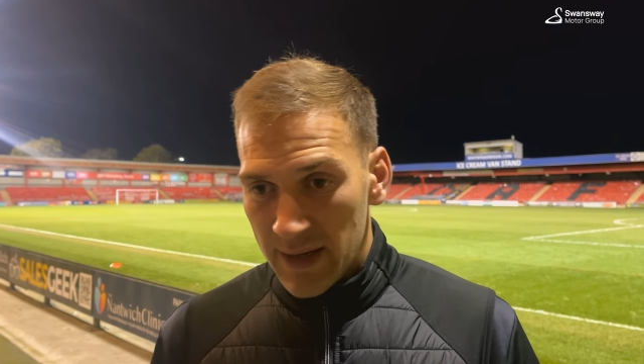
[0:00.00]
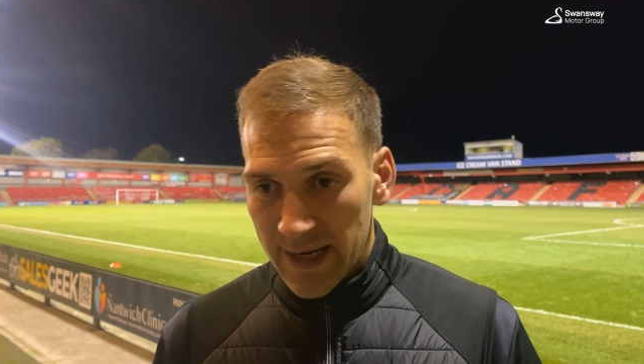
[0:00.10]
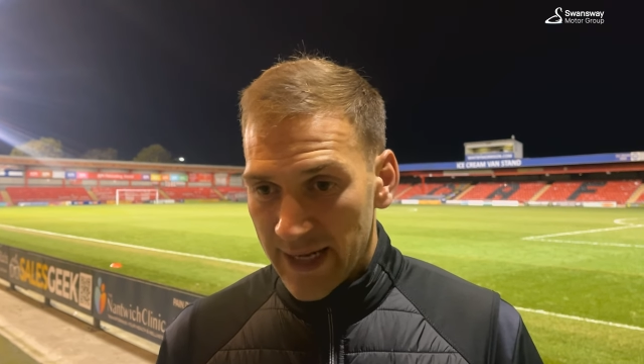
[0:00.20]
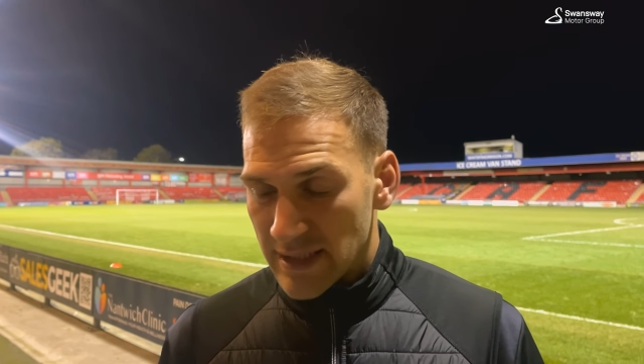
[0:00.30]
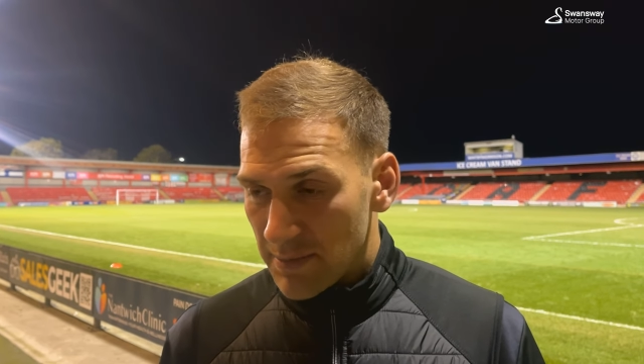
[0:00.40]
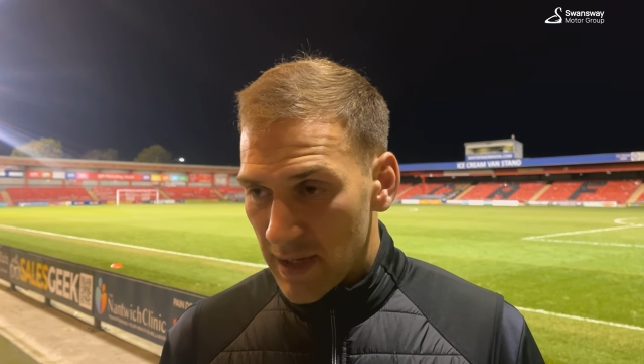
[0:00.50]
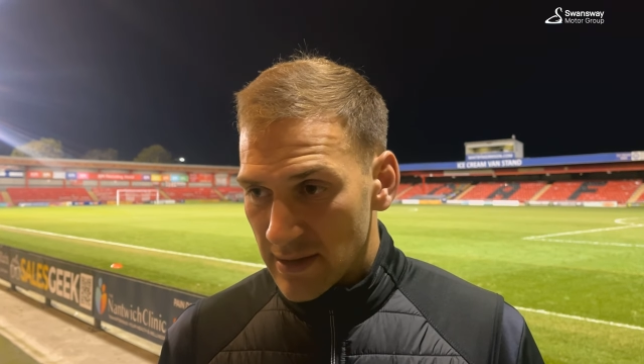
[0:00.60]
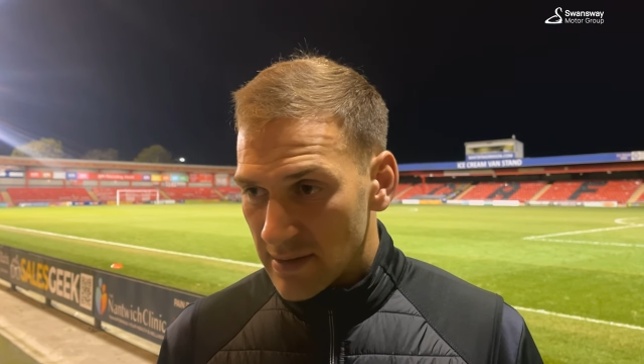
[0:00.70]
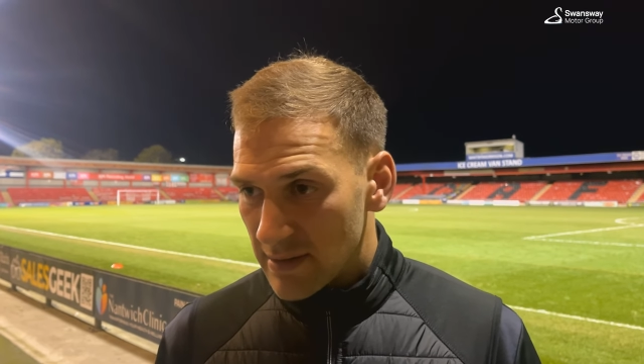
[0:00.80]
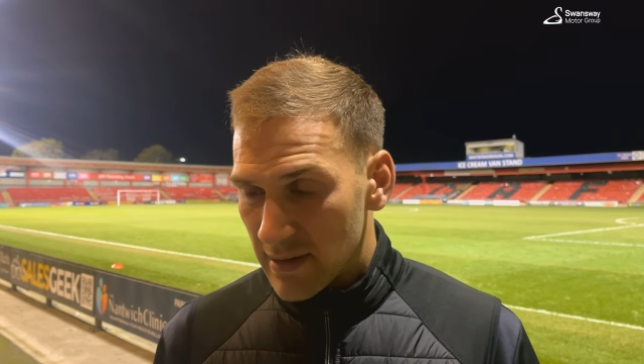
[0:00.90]
lay it to
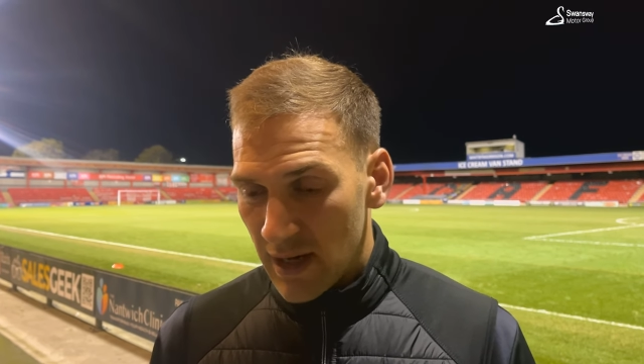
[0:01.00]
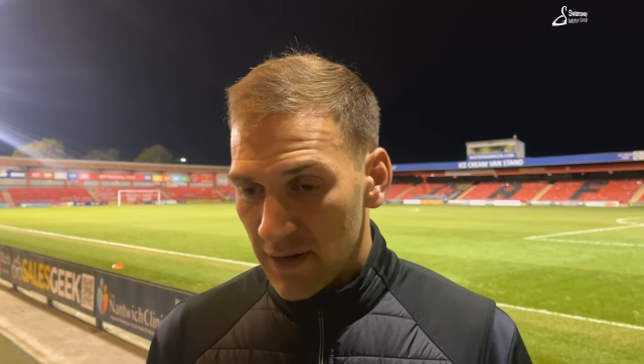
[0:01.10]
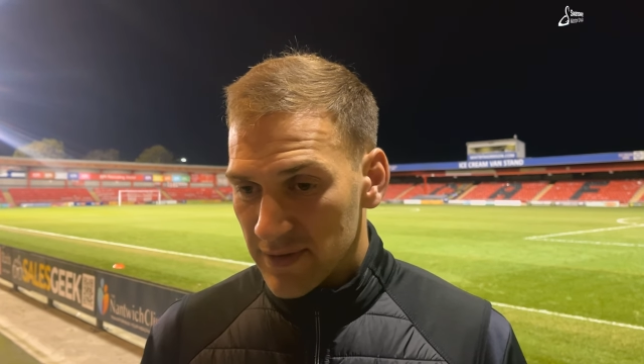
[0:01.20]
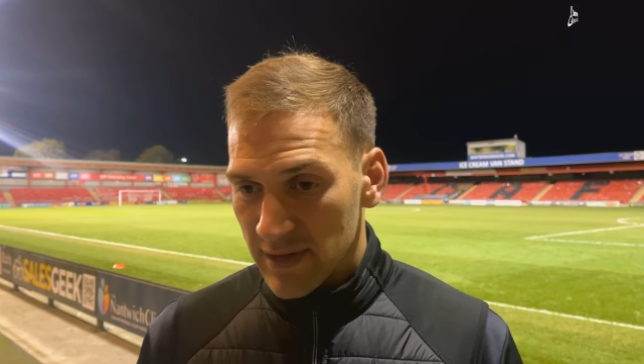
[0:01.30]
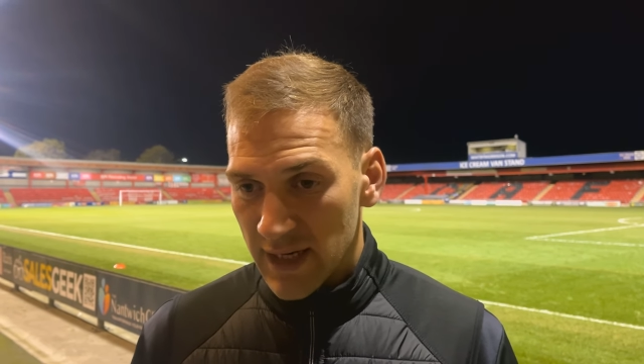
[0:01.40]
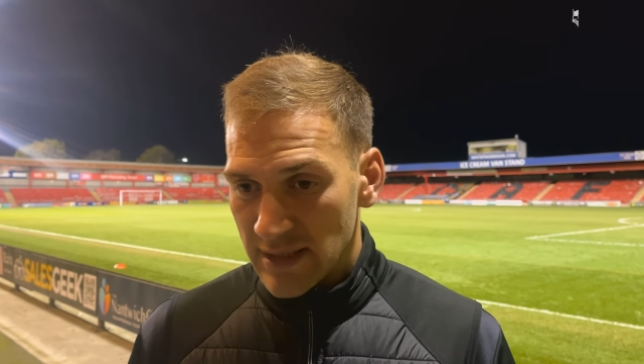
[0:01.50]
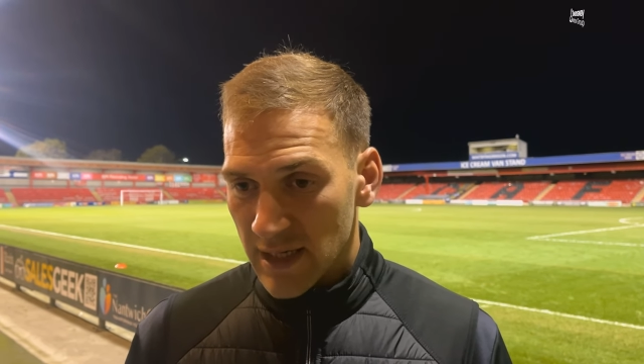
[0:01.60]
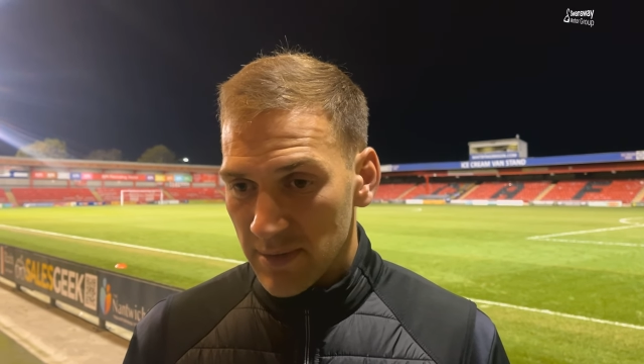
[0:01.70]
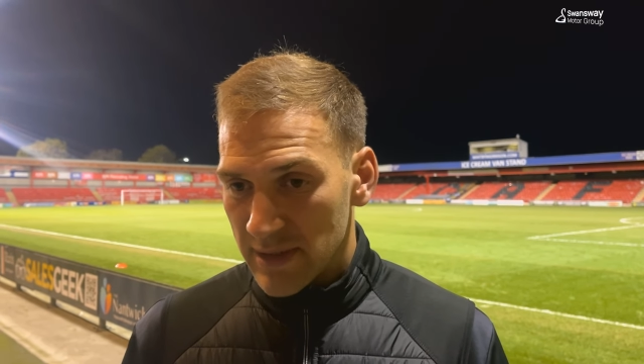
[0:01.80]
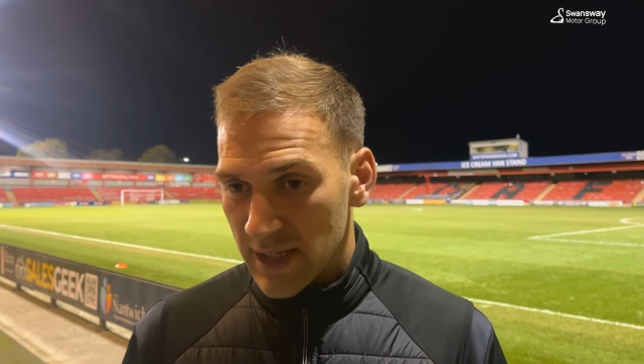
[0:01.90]
bed after the next
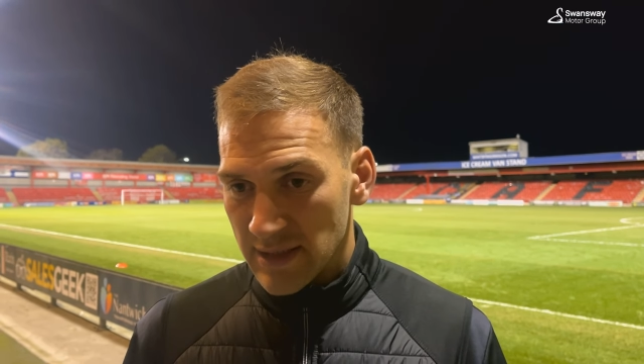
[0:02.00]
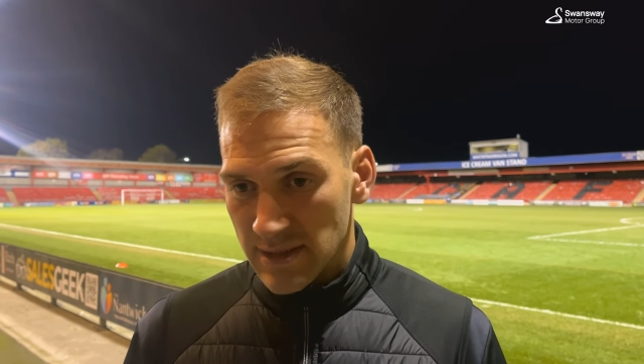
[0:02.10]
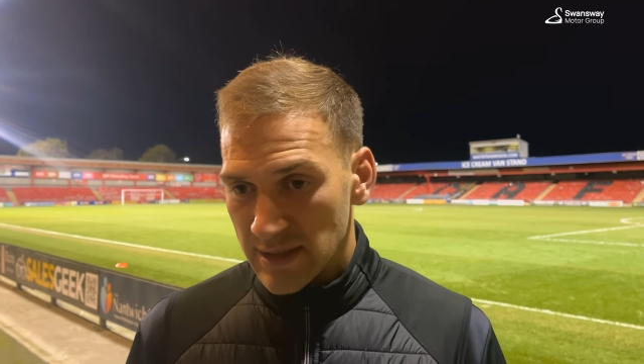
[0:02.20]
couple of days.